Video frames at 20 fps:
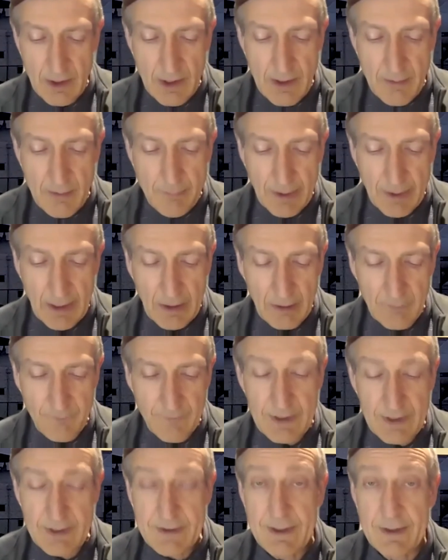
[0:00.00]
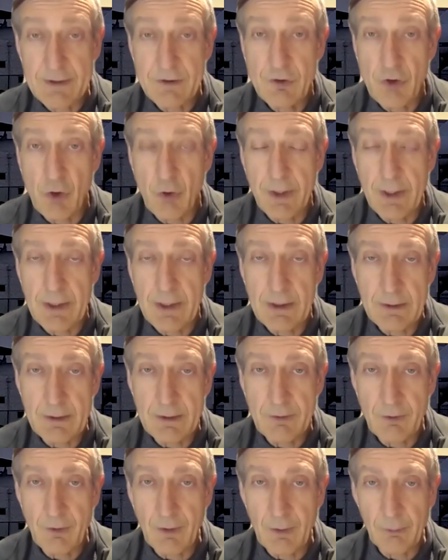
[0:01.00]
But Venus has joined it,
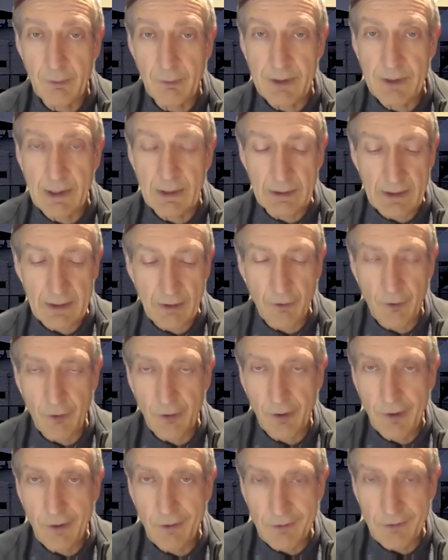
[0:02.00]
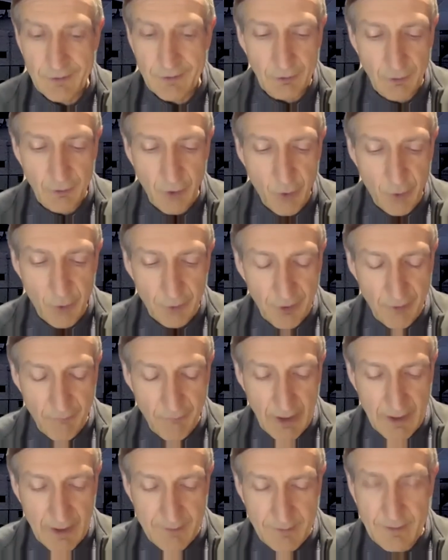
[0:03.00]
so it will set a lot earlier. It's still low on the
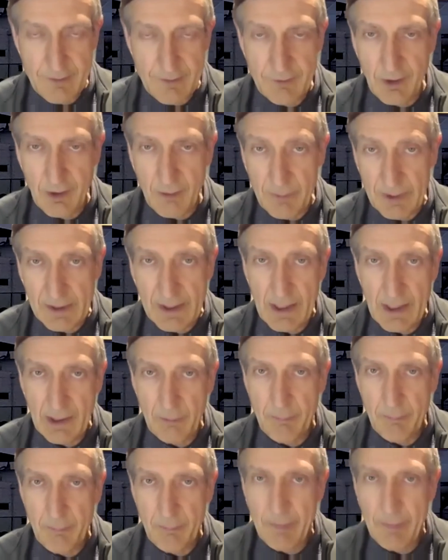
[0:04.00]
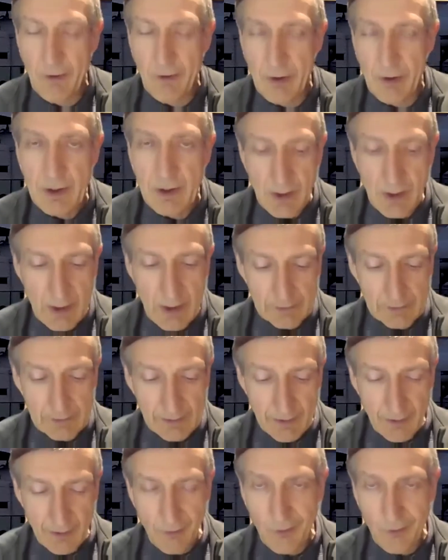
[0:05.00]
horizon. It's going to be getting better
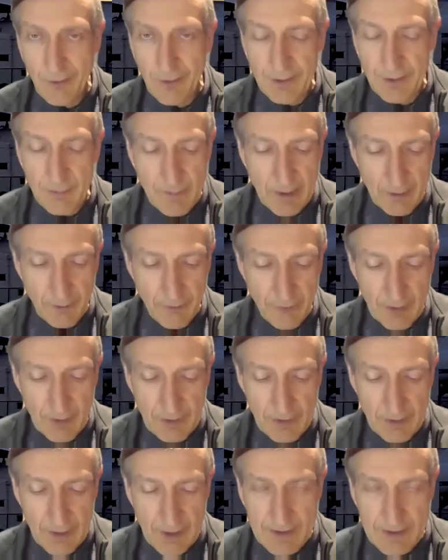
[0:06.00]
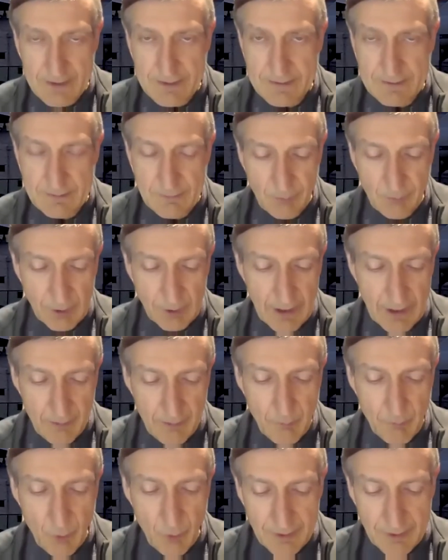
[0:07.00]
later on in the month and as we get
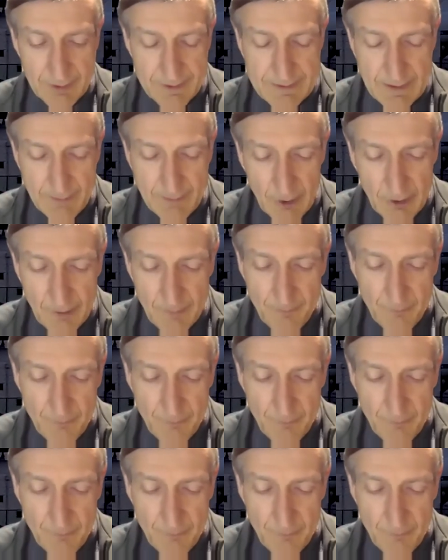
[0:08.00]
more into summer.